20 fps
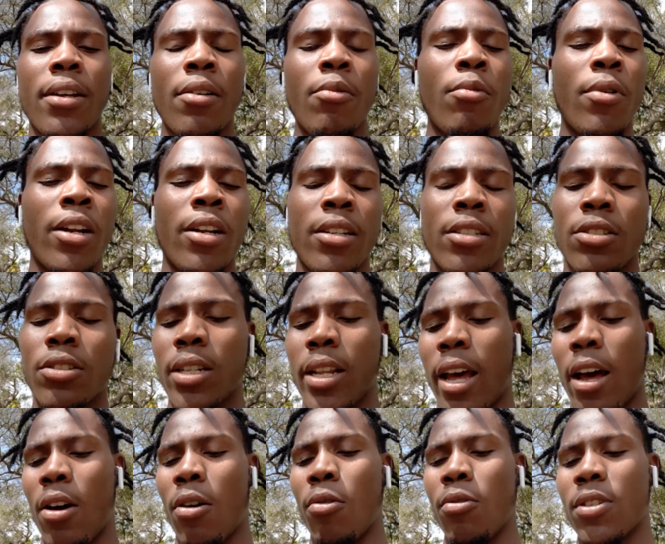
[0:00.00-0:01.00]
and went into
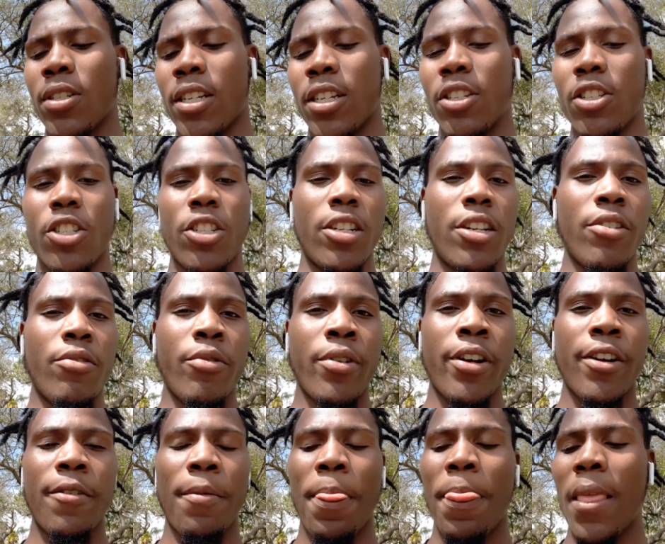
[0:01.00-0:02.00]
that whole tangent and
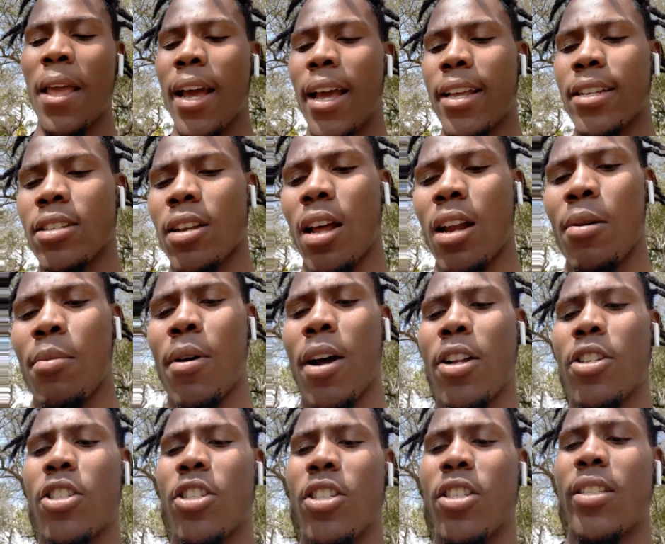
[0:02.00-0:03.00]
rant, it's all
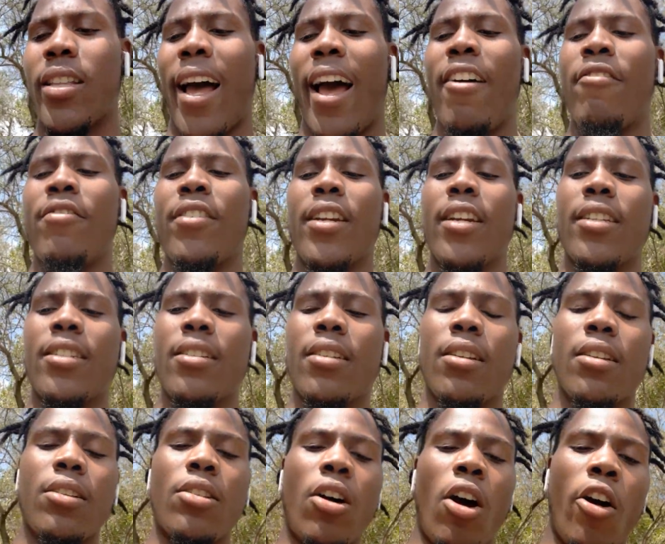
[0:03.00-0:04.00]
about just diving into
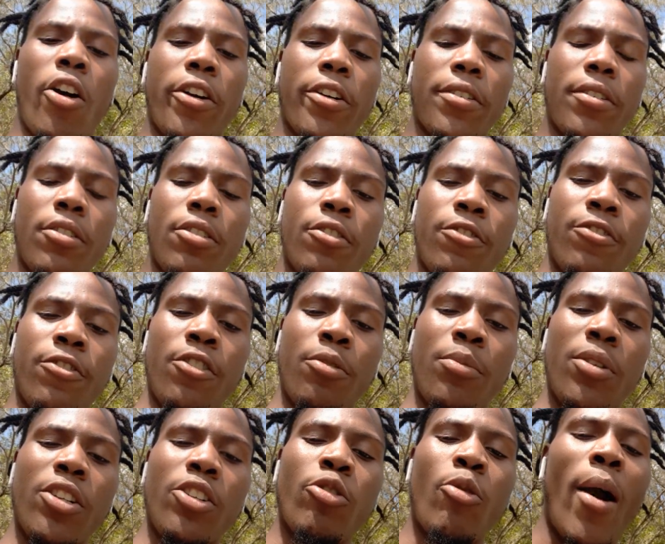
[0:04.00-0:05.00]
the dark. You feel
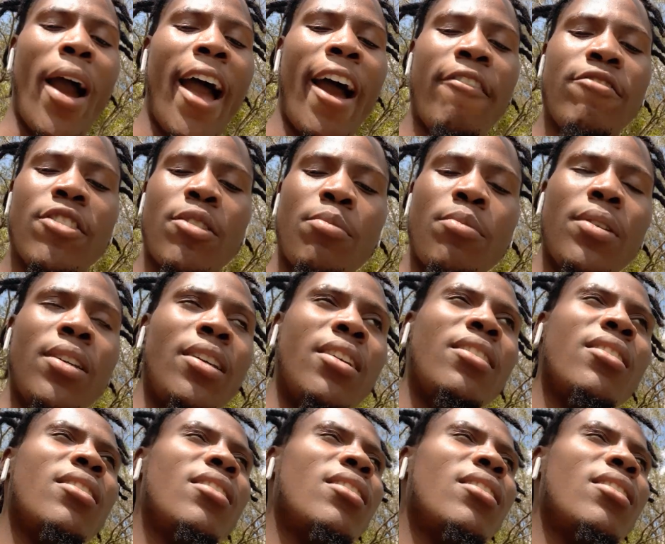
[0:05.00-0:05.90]
me? You have to be